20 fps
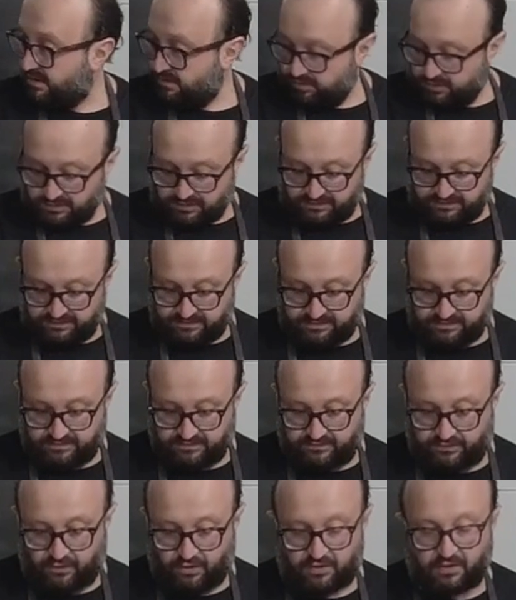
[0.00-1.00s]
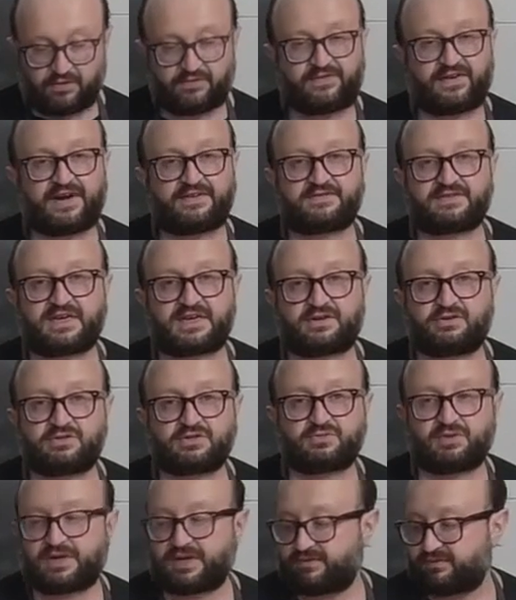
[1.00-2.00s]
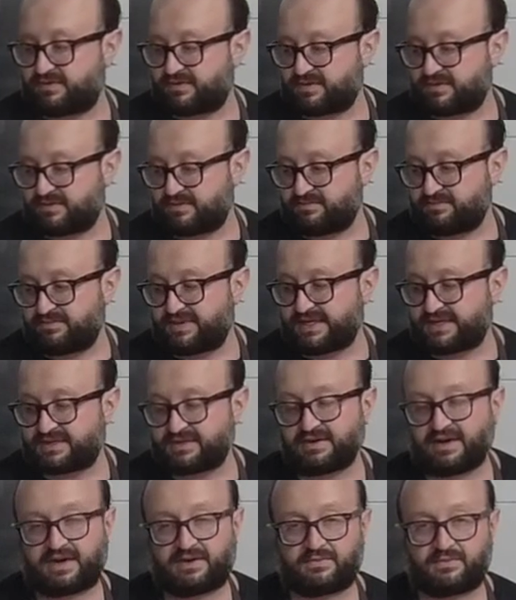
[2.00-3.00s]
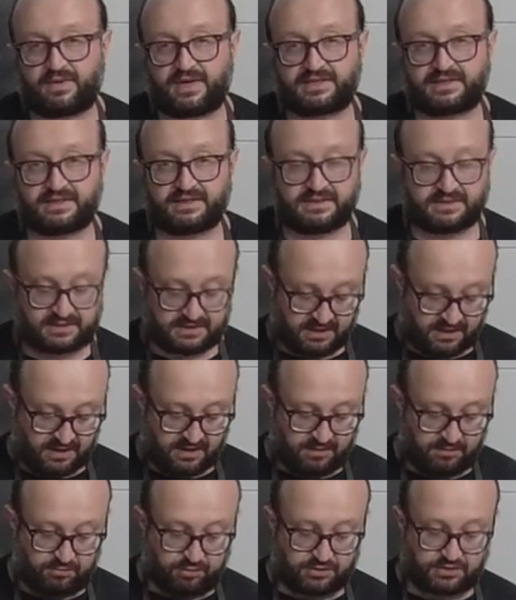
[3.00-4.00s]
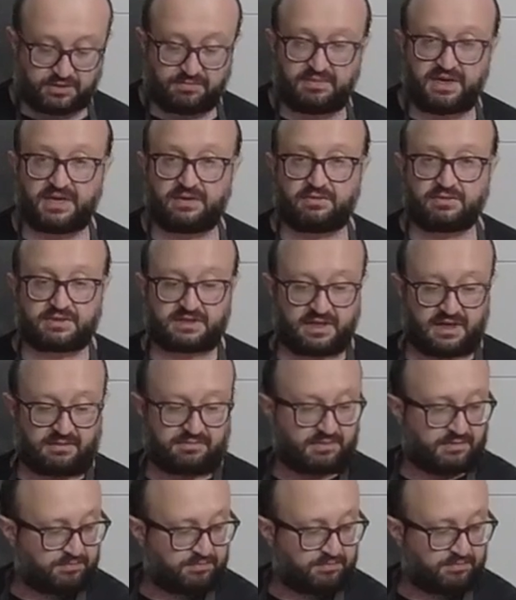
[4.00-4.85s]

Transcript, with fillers: Put 4 or 5 tacos, whatever the meat weight is, put the meat on top,